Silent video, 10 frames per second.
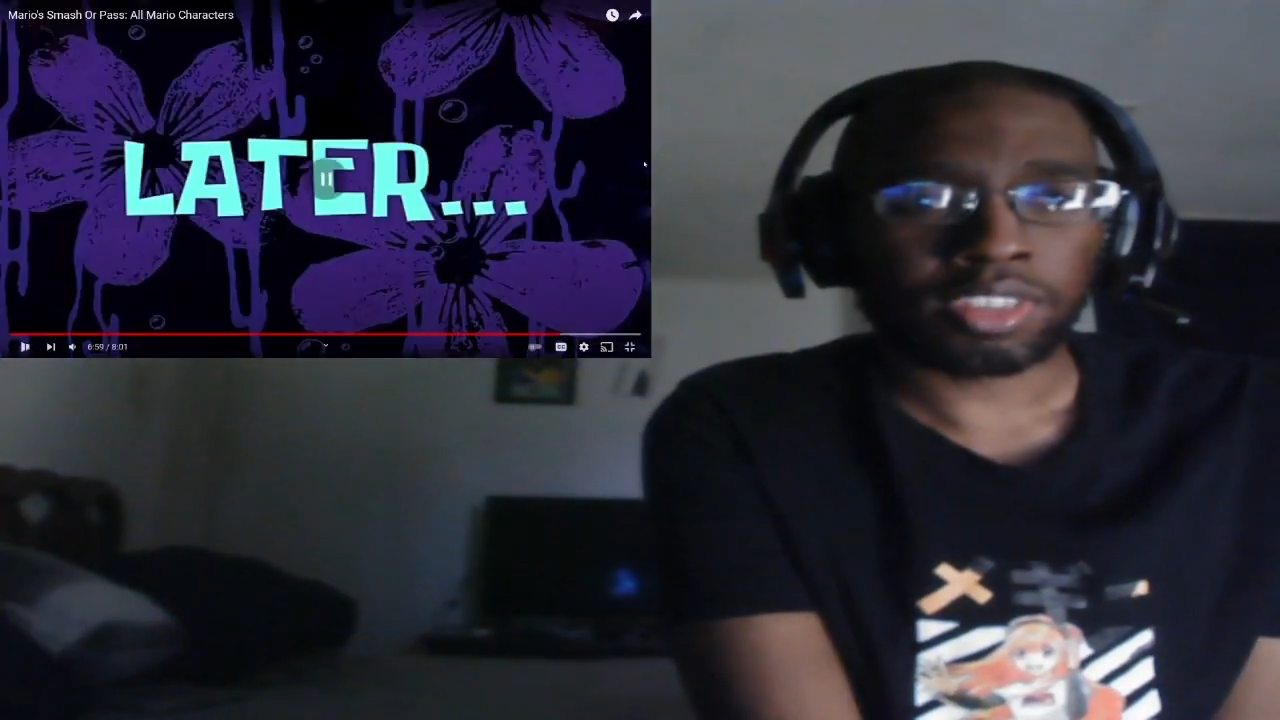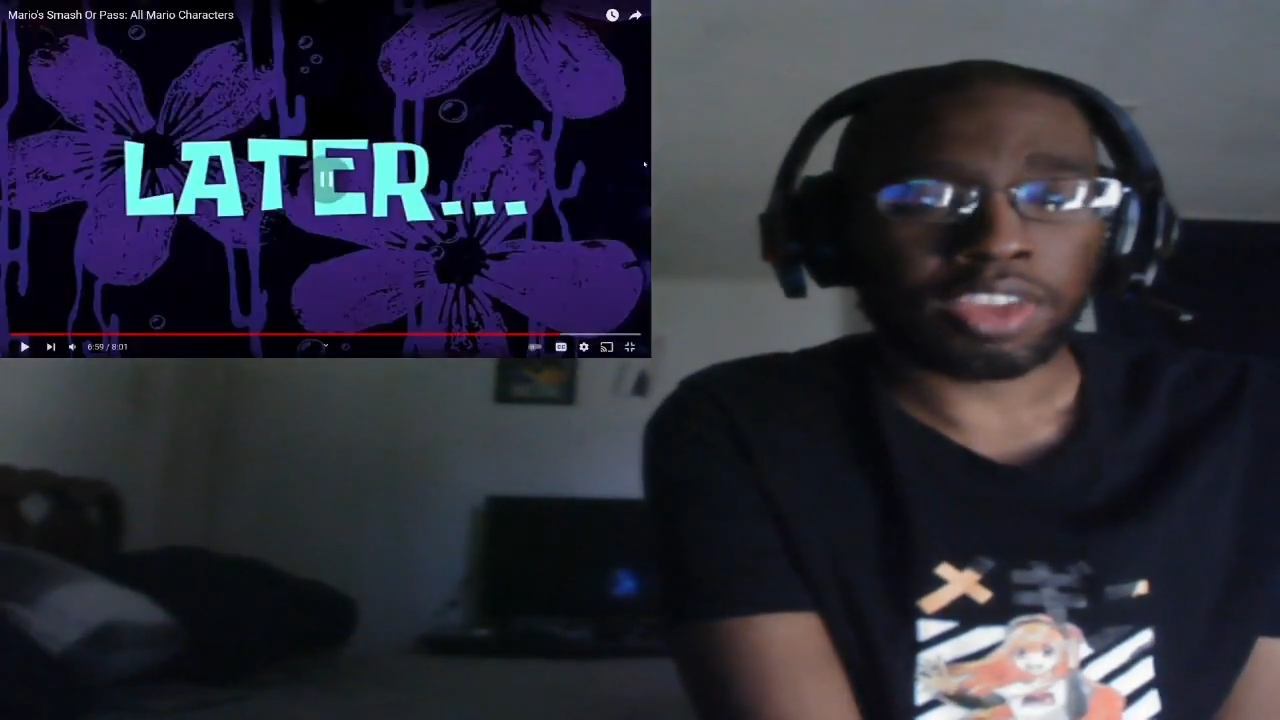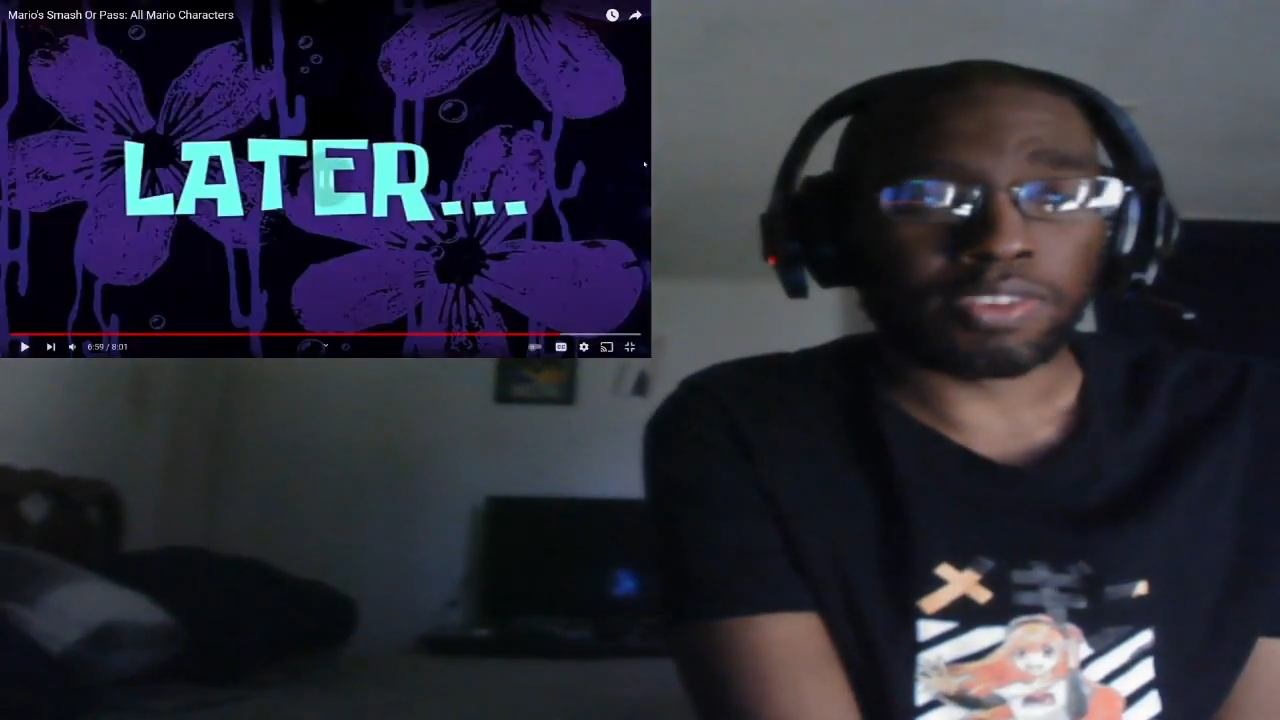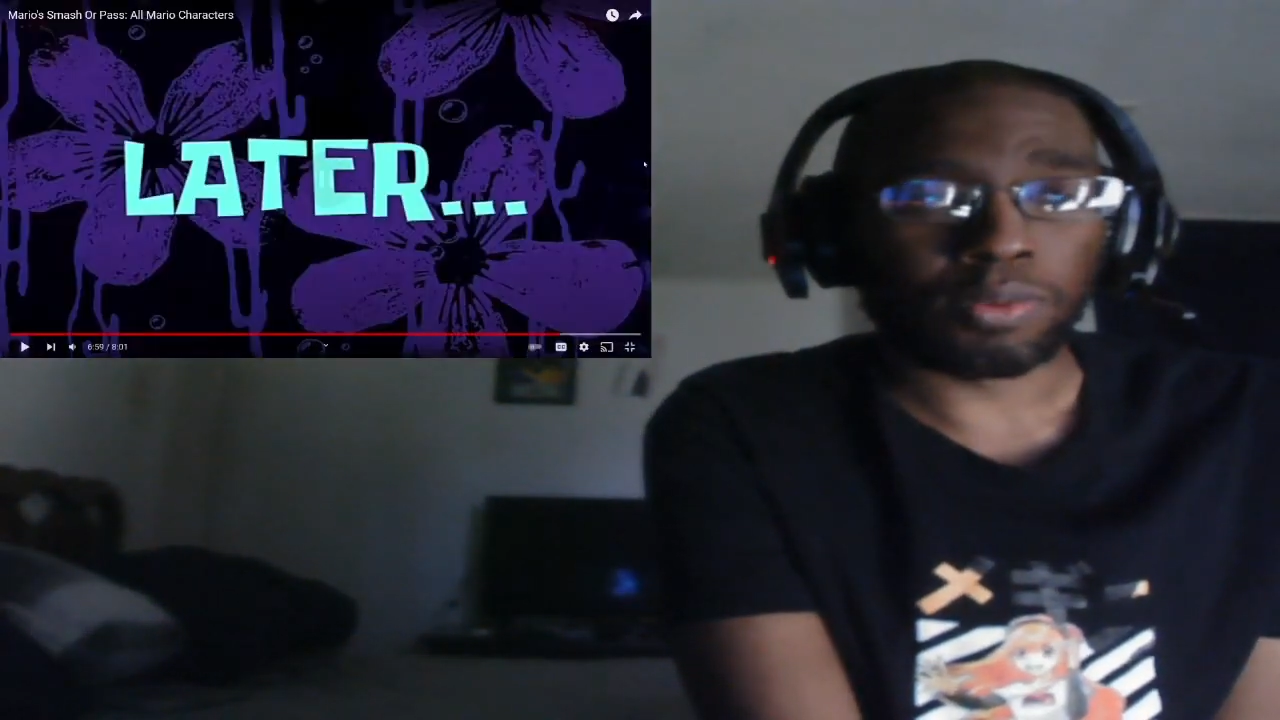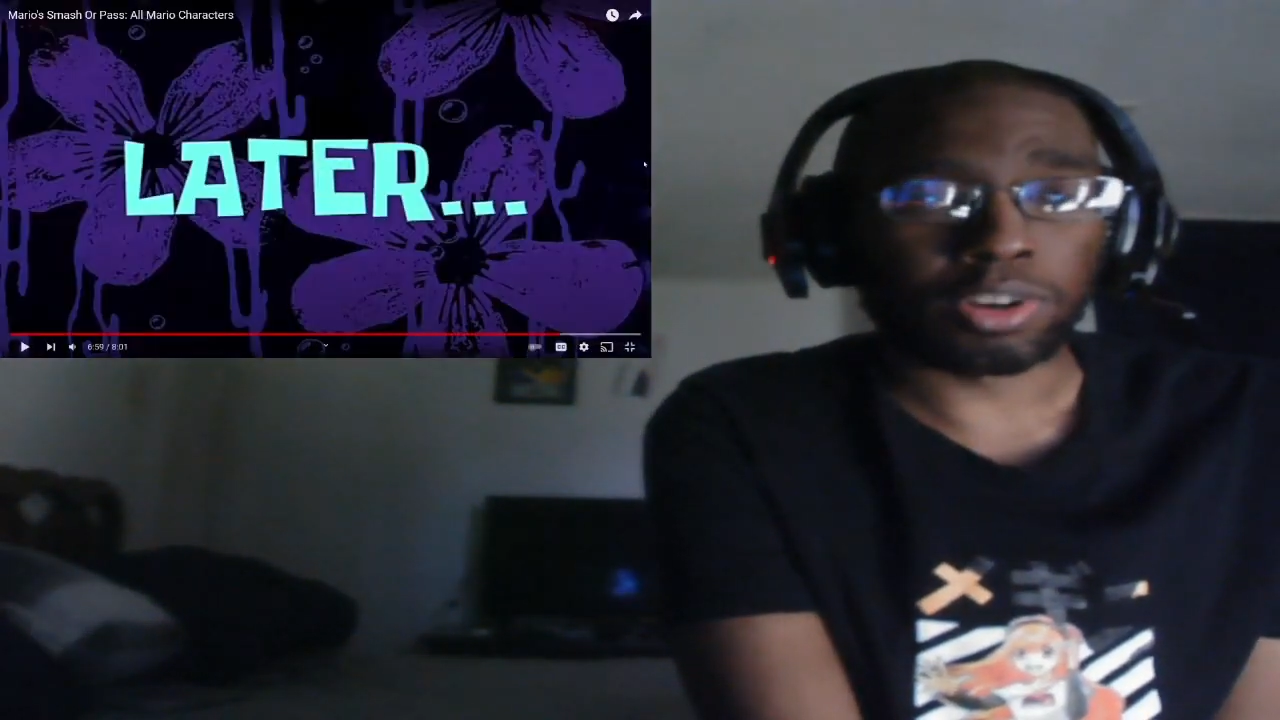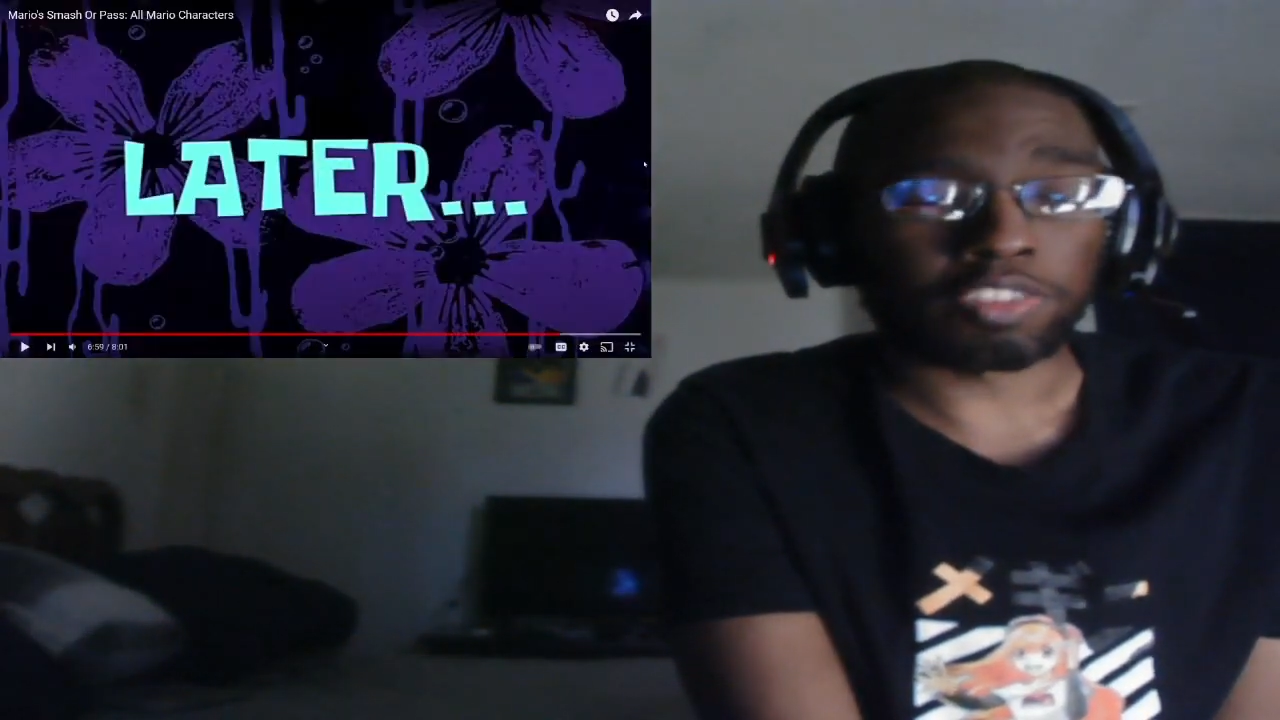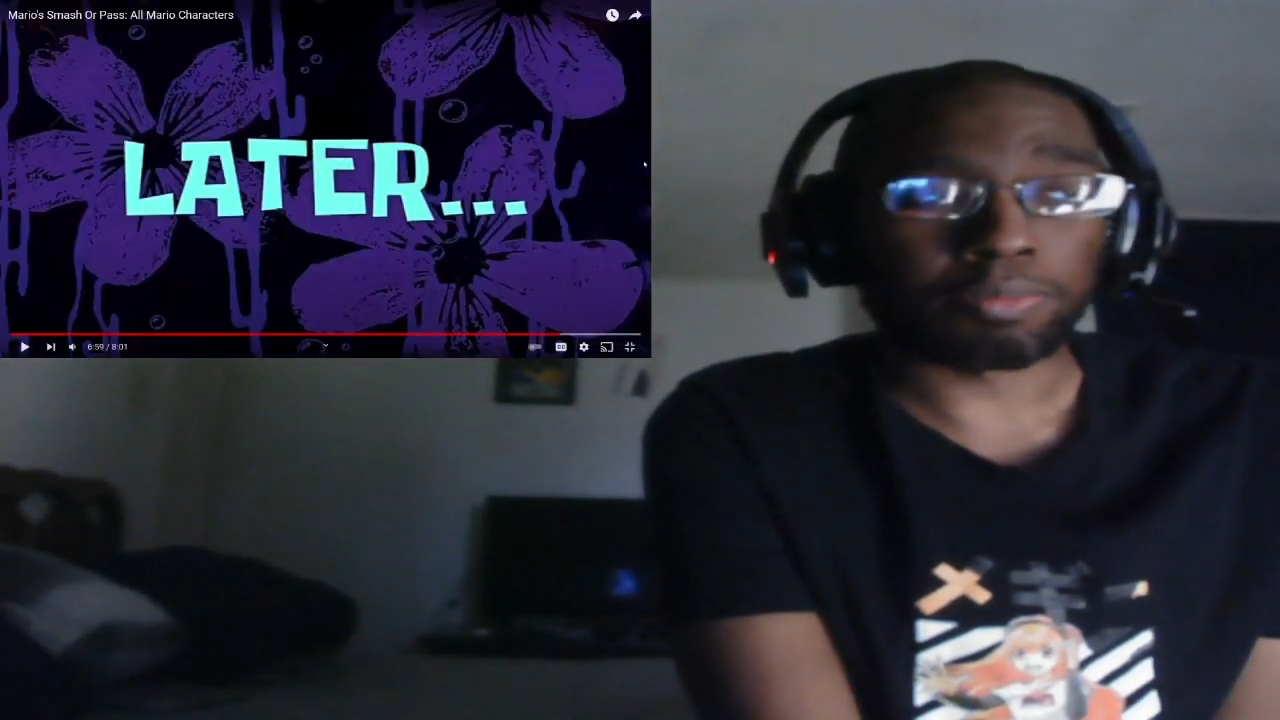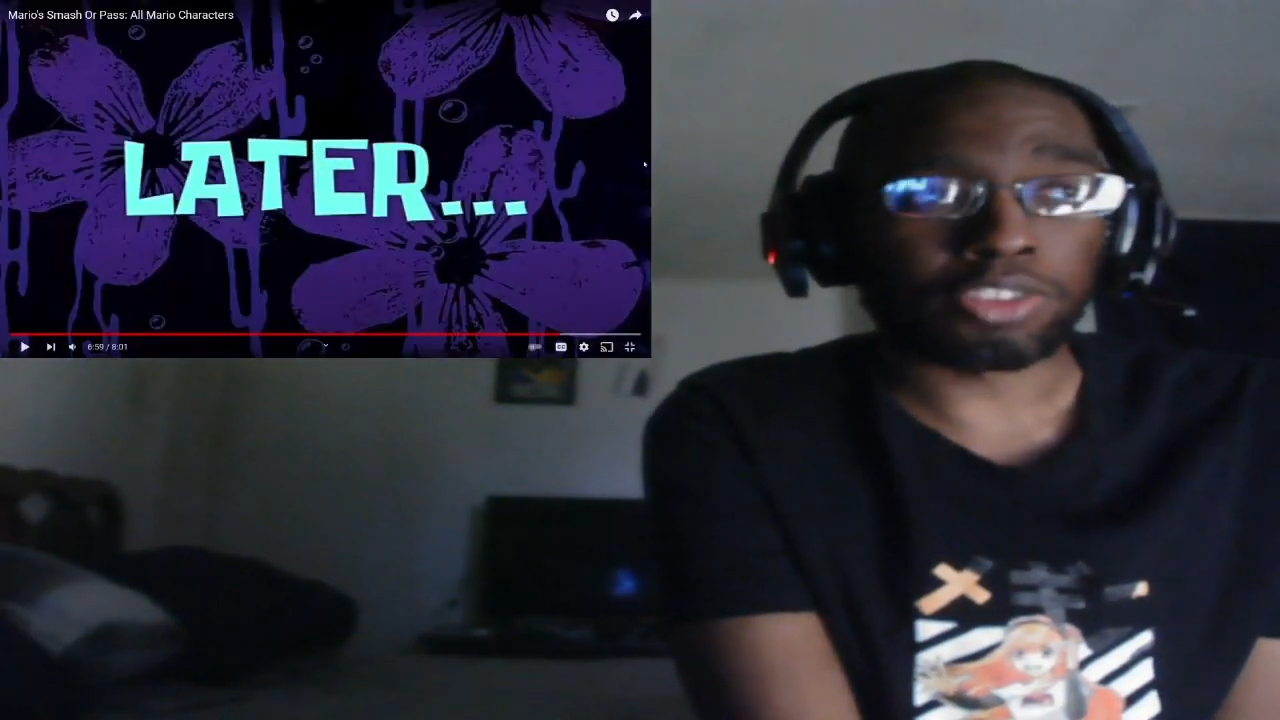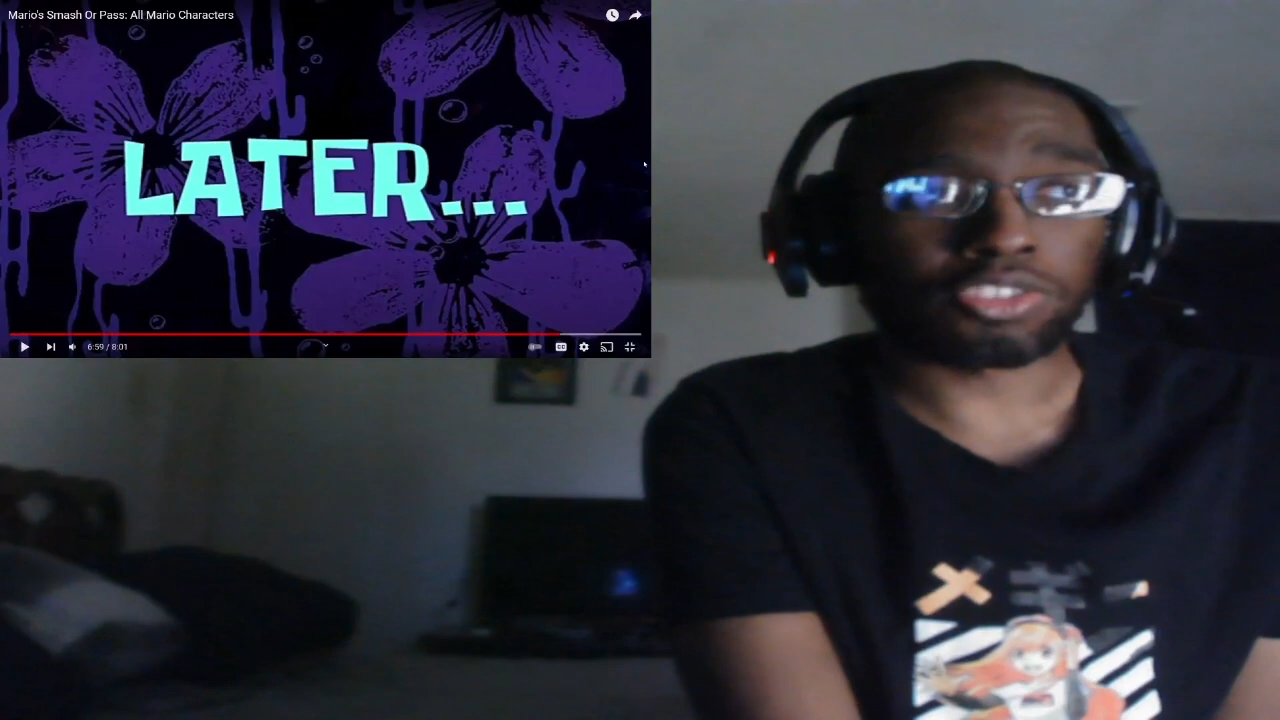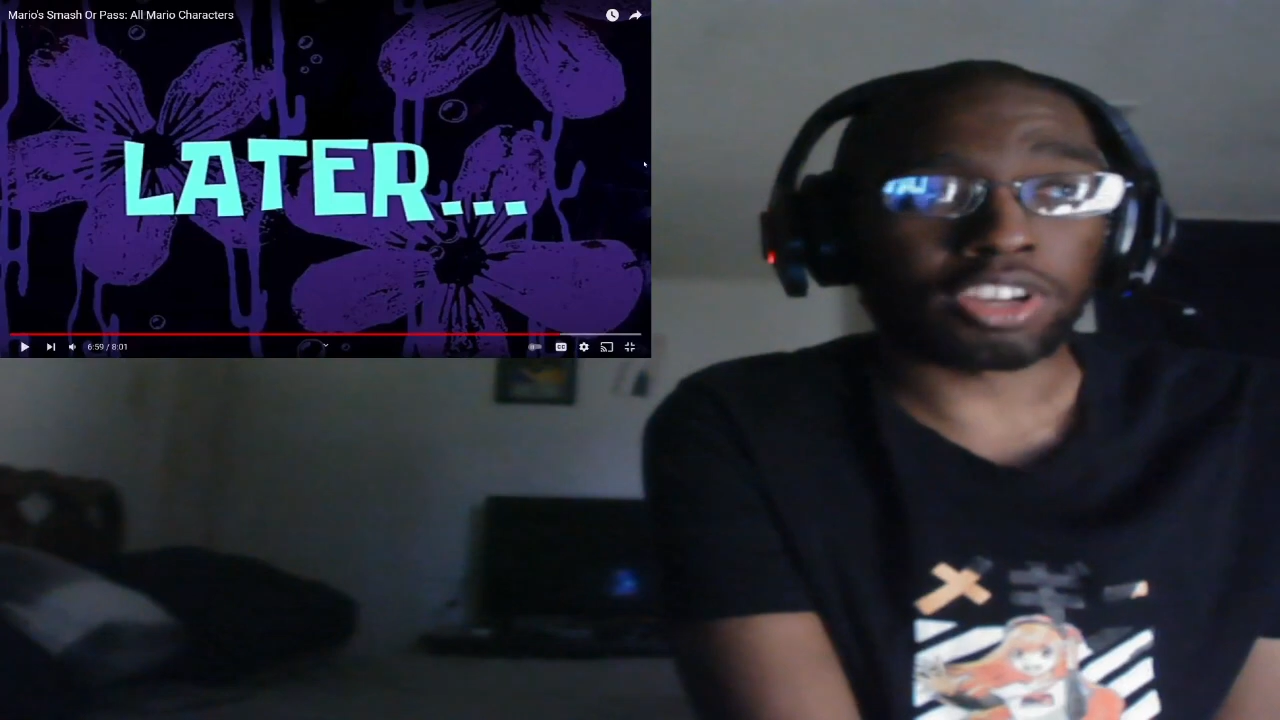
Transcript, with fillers: If he were to smash it,